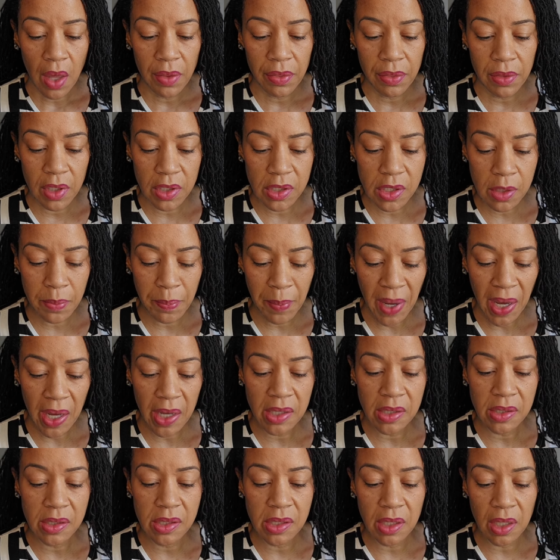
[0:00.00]
the
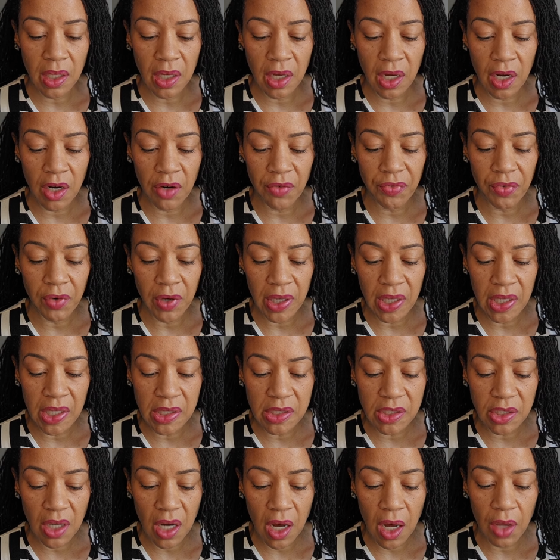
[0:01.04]
space to care for
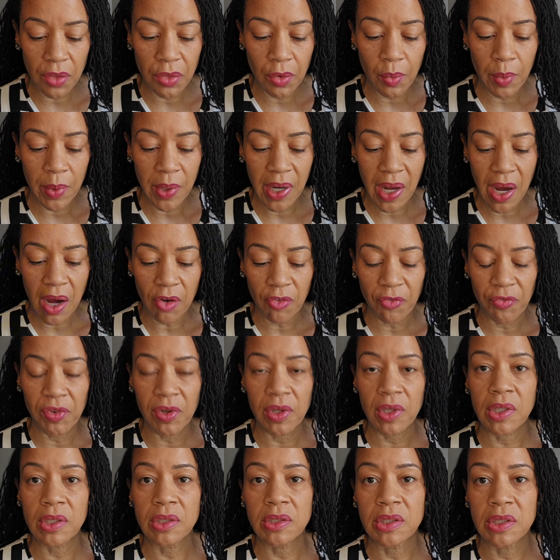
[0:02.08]
each other without
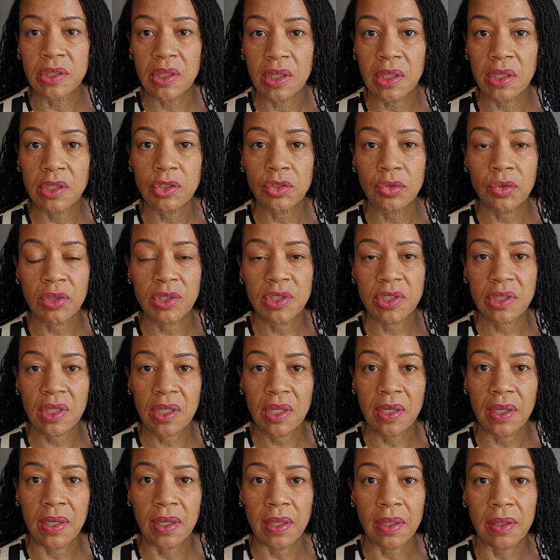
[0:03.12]
feeling judged or
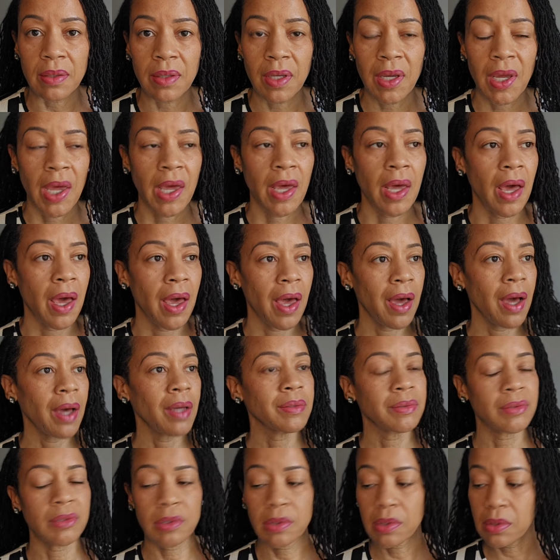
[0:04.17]
shunned.
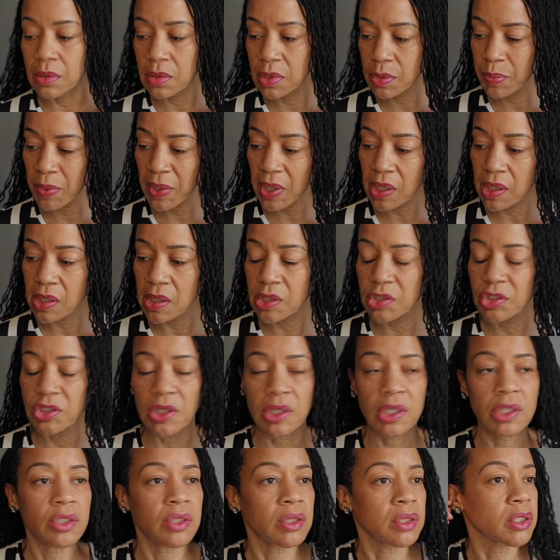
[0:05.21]
Speaking of
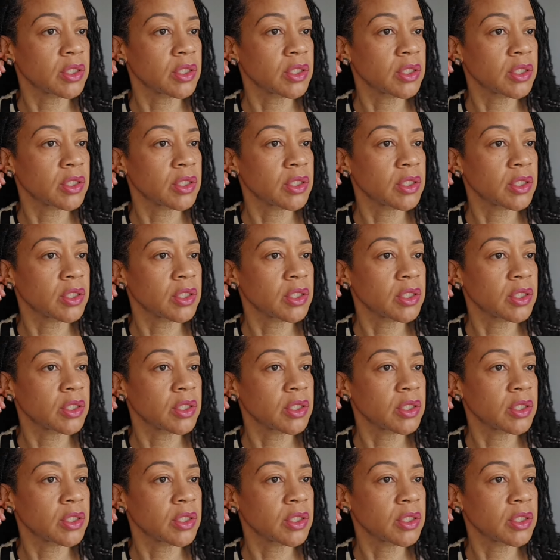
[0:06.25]
judged or